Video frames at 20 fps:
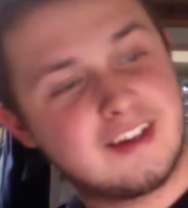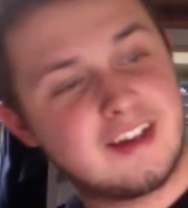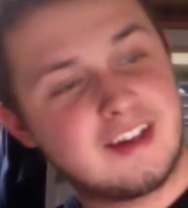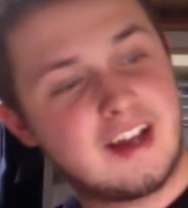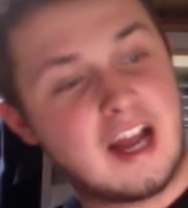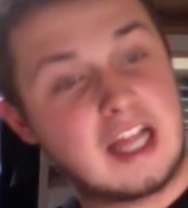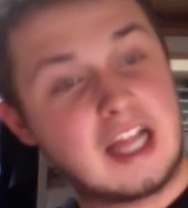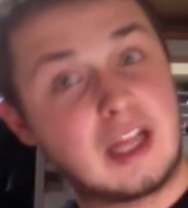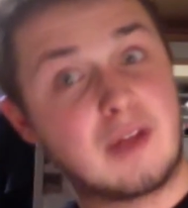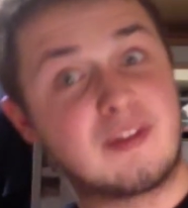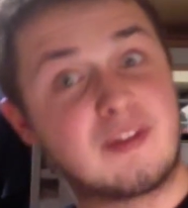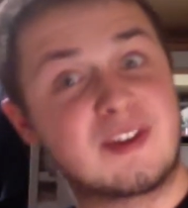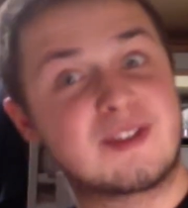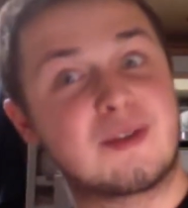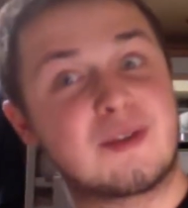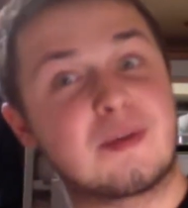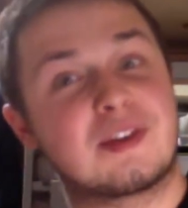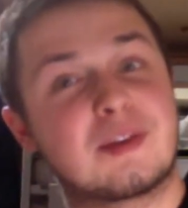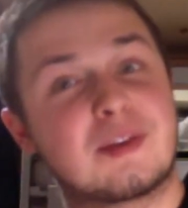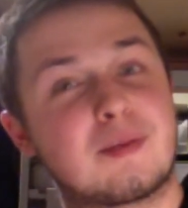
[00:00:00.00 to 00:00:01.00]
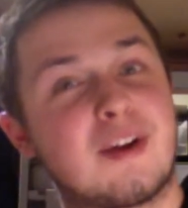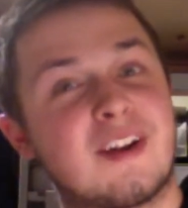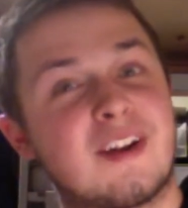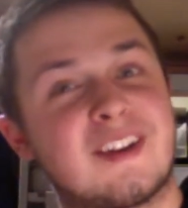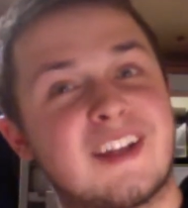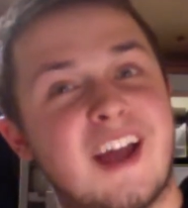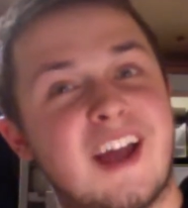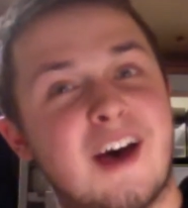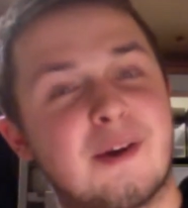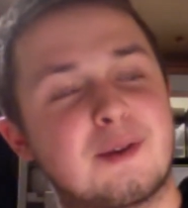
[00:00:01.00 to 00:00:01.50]
I loved it so much I brought it to
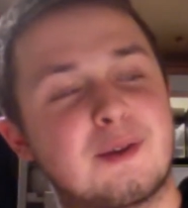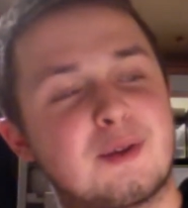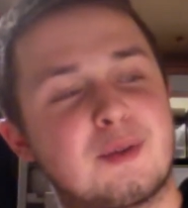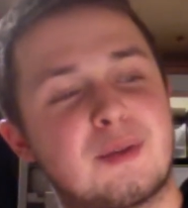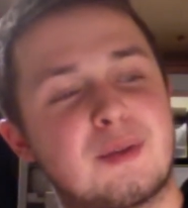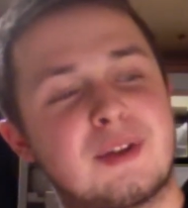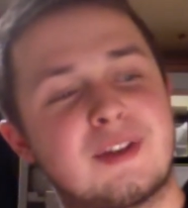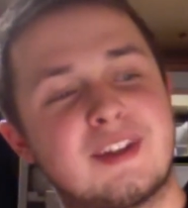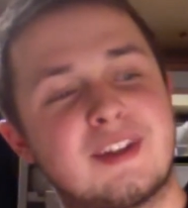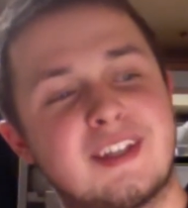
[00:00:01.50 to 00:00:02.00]
college with me.